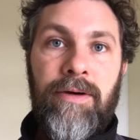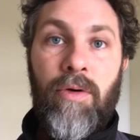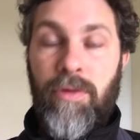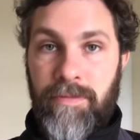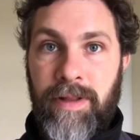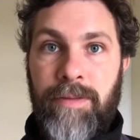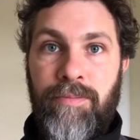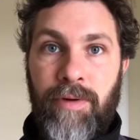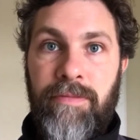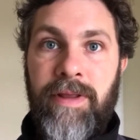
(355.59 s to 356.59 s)
All of the
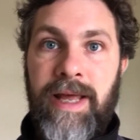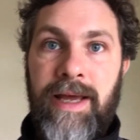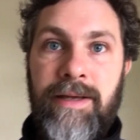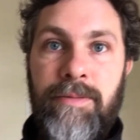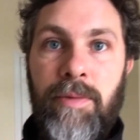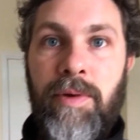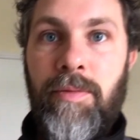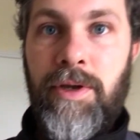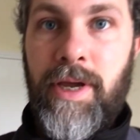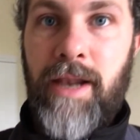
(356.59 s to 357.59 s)
profit there,
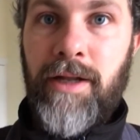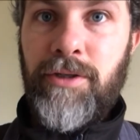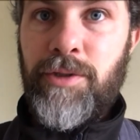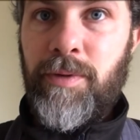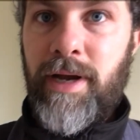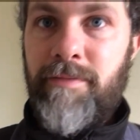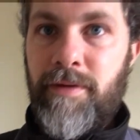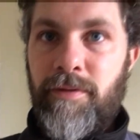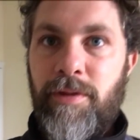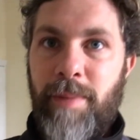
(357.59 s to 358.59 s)
you get lunch, but
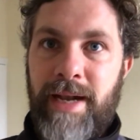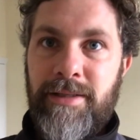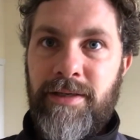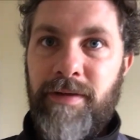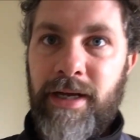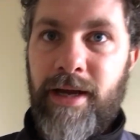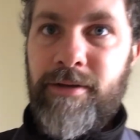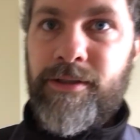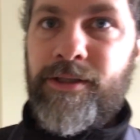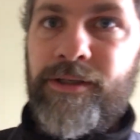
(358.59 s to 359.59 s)
the balance of it
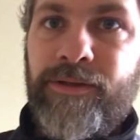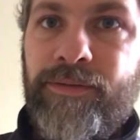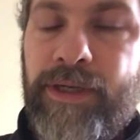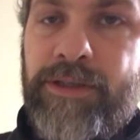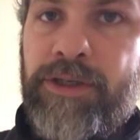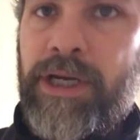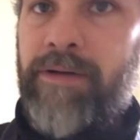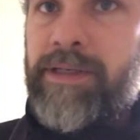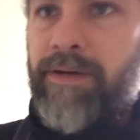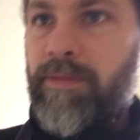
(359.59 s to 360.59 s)
goes to
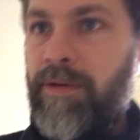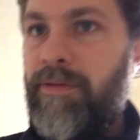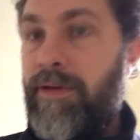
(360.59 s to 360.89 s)
charity every month.